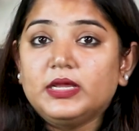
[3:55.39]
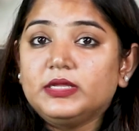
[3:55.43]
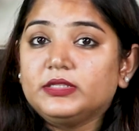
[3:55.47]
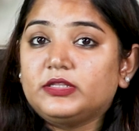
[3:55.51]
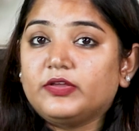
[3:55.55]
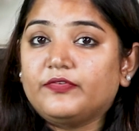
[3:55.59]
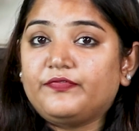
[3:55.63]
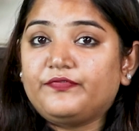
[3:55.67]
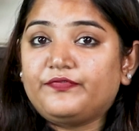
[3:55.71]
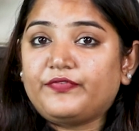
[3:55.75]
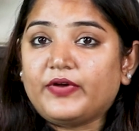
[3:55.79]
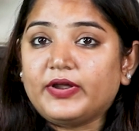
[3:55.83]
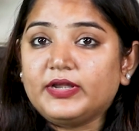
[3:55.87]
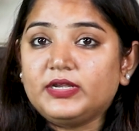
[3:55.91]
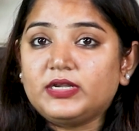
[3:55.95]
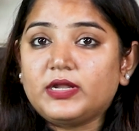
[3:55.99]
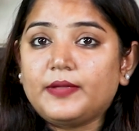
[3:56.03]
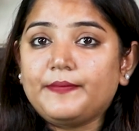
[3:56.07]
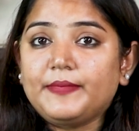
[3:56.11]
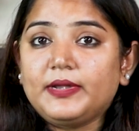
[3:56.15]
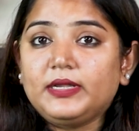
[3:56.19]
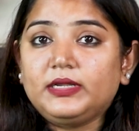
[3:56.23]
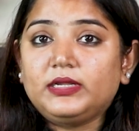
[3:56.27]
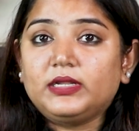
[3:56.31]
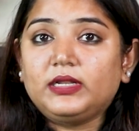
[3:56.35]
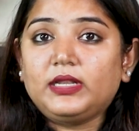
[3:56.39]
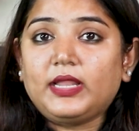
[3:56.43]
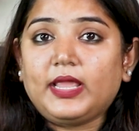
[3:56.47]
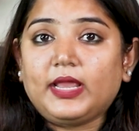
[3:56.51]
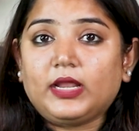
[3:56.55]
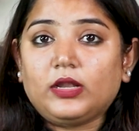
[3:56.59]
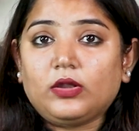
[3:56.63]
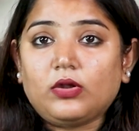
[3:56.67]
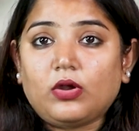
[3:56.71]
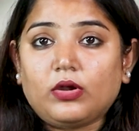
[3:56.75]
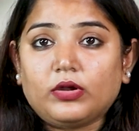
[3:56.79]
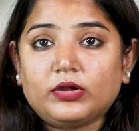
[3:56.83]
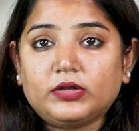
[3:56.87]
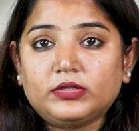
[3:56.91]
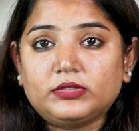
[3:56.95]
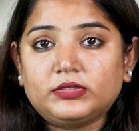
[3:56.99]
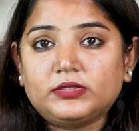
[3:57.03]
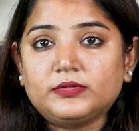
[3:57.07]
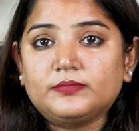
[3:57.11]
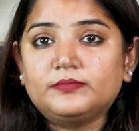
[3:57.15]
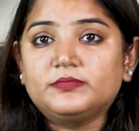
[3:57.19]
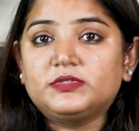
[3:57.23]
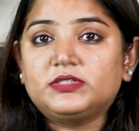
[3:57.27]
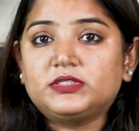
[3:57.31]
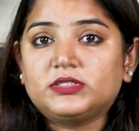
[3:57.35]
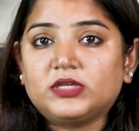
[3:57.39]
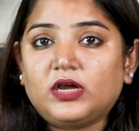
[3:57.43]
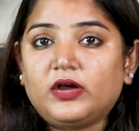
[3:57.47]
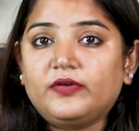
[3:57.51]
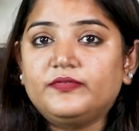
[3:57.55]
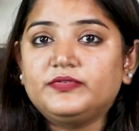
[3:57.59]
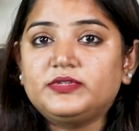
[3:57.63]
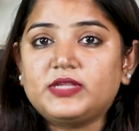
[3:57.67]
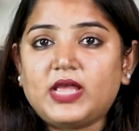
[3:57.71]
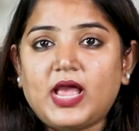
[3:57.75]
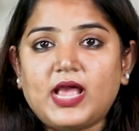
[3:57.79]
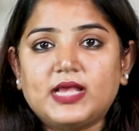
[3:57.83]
The fundamental algorithm serves